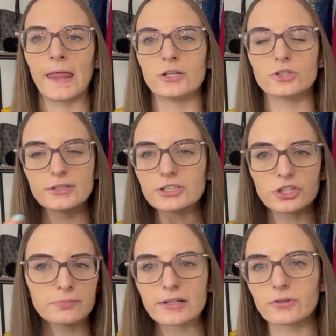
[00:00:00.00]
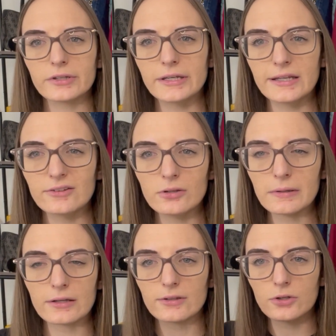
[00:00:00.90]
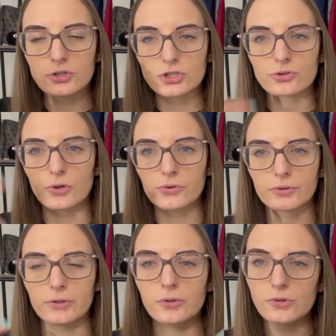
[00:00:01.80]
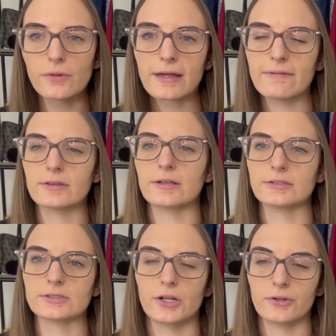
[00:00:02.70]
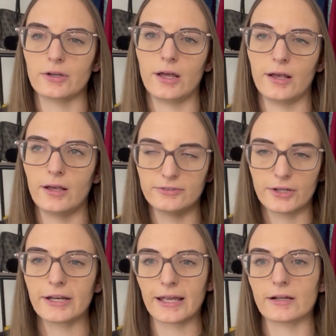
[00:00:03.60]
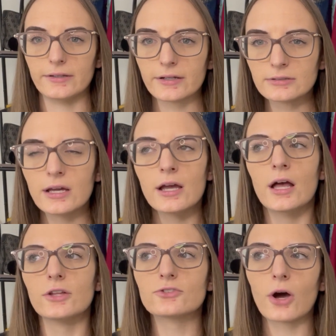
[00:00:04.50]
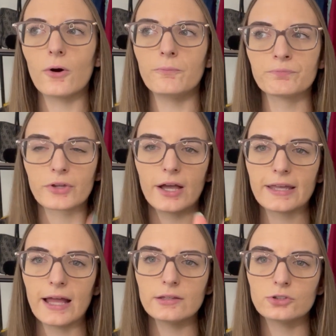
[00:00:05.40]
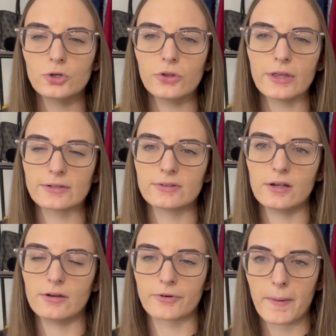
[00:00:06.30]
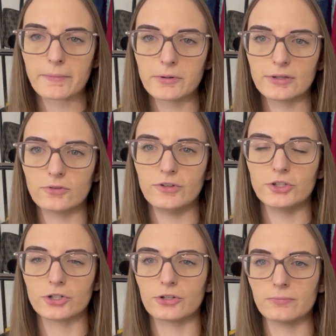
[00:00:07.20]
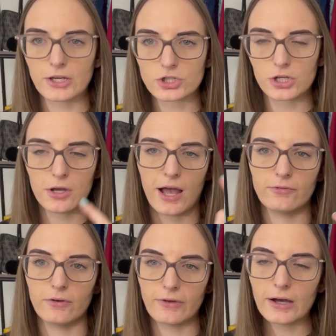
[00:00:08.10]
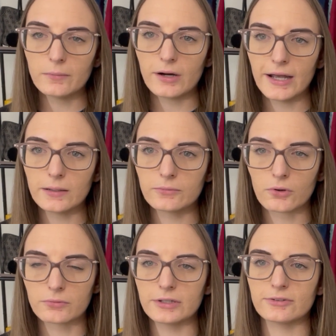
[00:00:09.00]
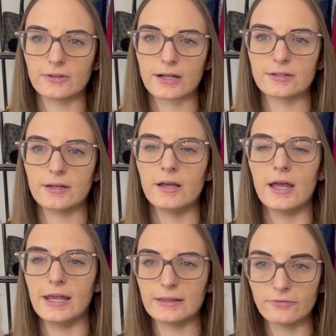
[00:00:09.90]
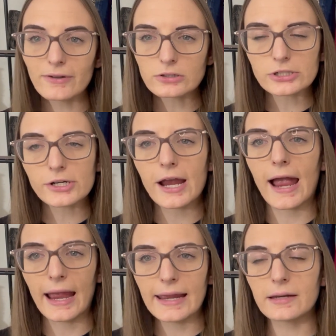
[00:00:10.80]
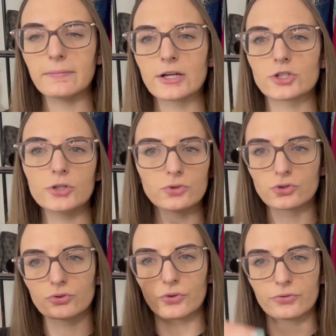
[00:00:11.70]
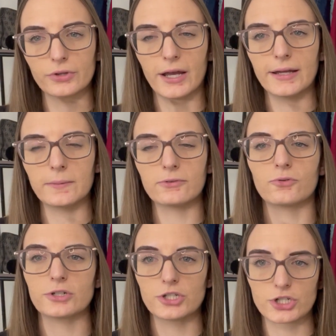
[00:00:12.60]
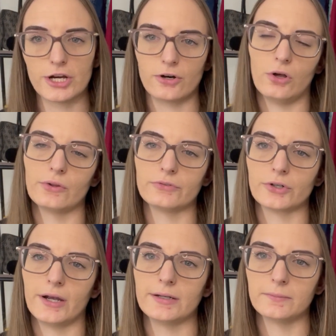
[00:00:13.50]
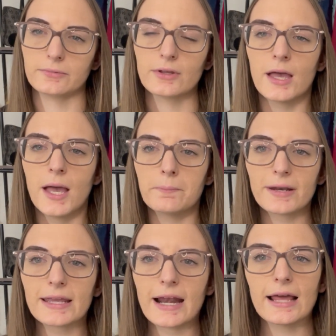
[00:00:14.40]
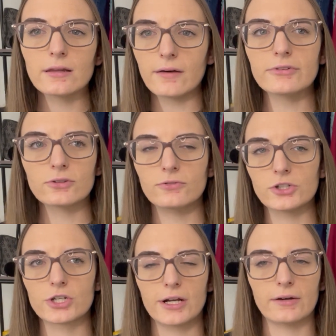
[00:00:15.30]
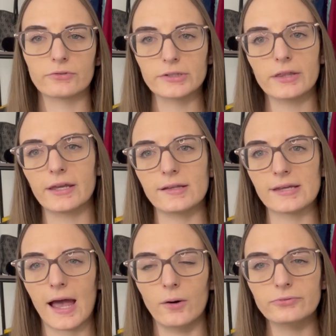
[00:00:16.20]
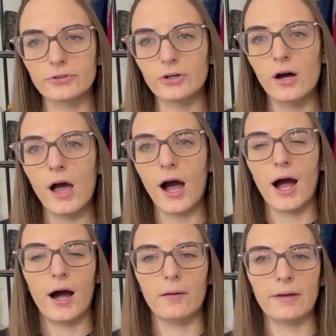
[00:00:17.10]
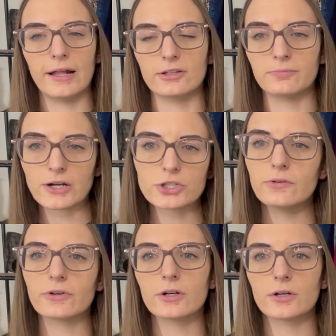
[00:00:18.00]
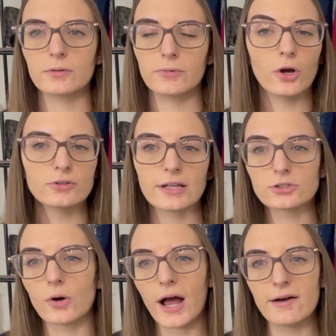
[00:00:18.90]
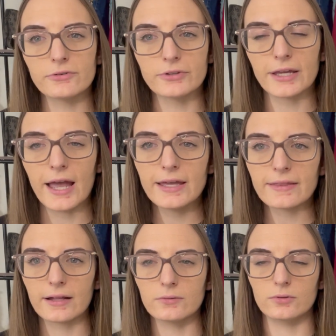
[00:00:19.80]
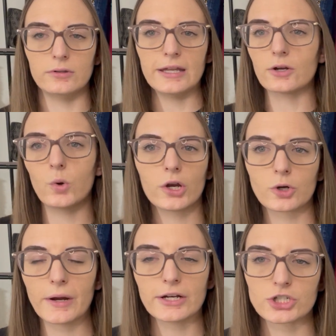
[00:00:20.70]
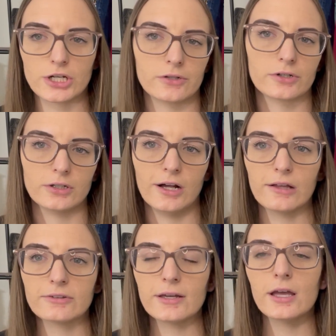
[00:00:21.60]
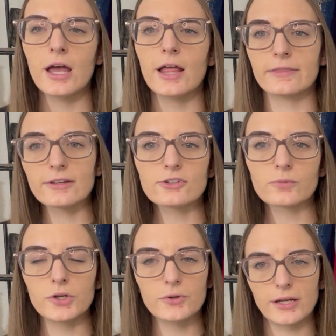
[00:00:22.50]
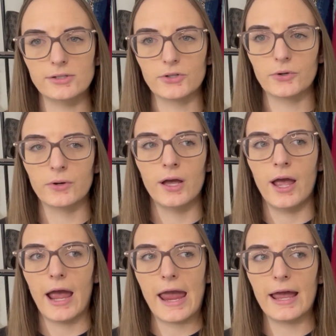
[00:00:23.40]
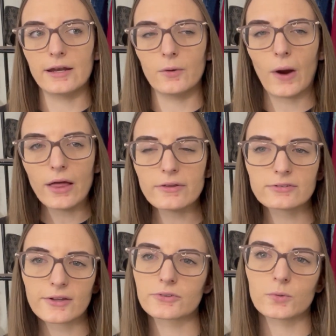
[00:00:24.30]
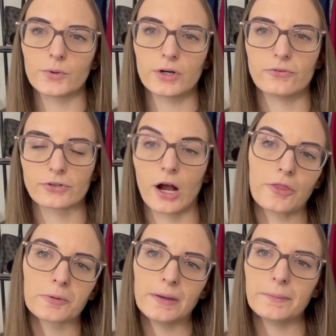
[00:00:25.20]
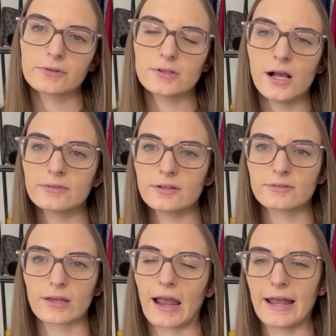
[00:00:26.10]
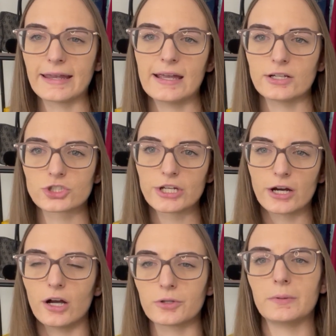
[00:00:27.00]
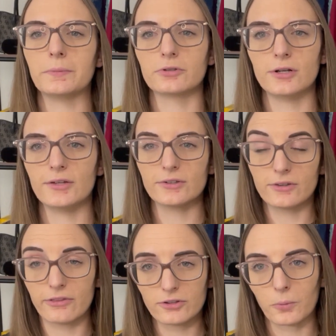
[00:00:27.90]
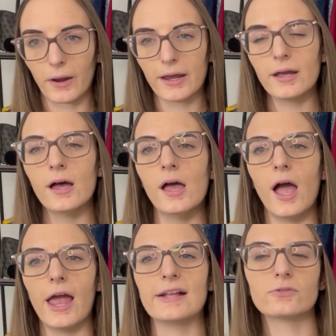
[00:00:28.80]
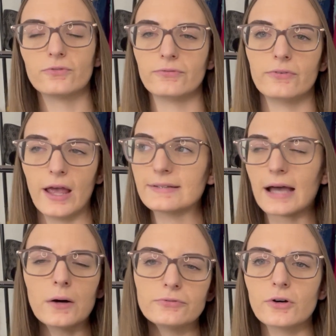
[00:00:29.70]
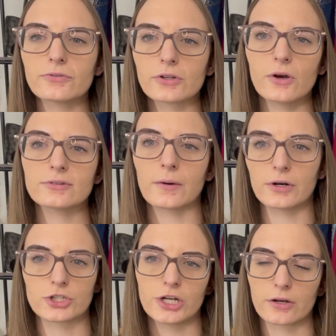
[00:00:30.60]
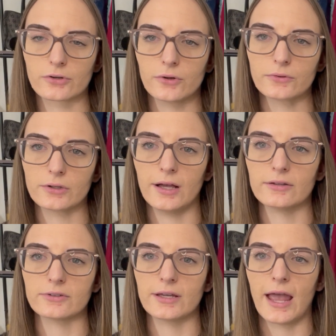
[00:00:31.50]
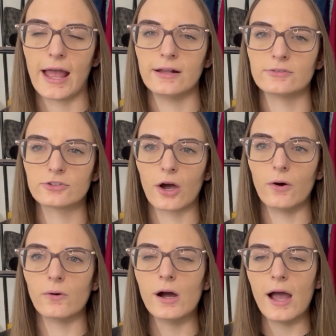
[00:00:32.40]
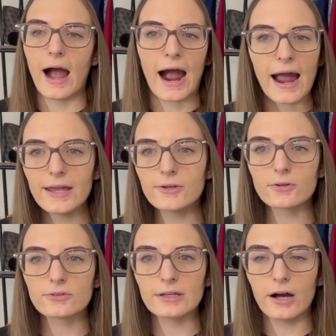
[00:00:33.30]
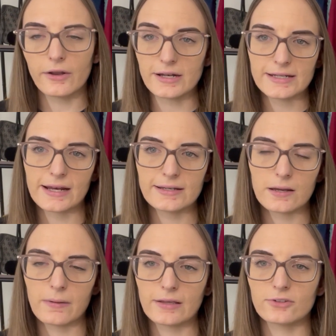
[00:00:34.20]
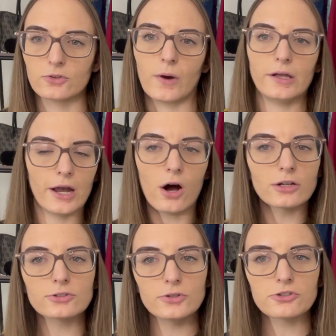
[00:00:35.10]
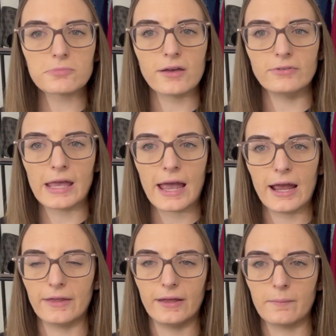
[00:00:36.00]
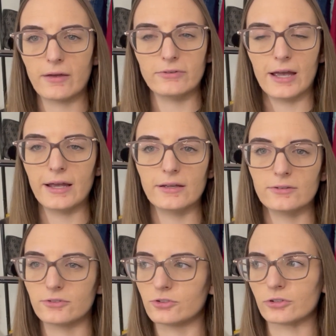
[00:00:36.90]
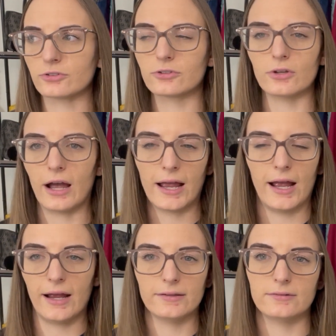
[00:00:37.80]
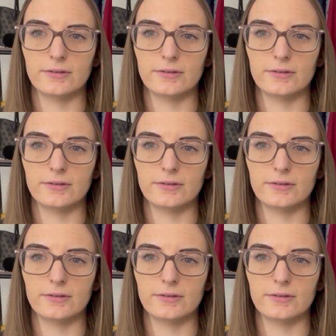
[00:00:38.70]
So this just makes it really easy, because then you just scroll through and you know that everything's gonna get clicked. So again, 2 things to remember with this feature is make sure you have available items only selected in the filter, and make sure you scroll through the items for it to share all of your items. But again, I love this feature, and I really think it's helpful, and especially for those that don't have a VA that need a quicker way to share their closet. This is what you can do. And while this doesn't work for other people's closets, like I can't share other people's closets this way, it's helpful for those that want to share their own closet. And so I use it on a day-to-day basis, while I also use my VA. I think my VA is just, I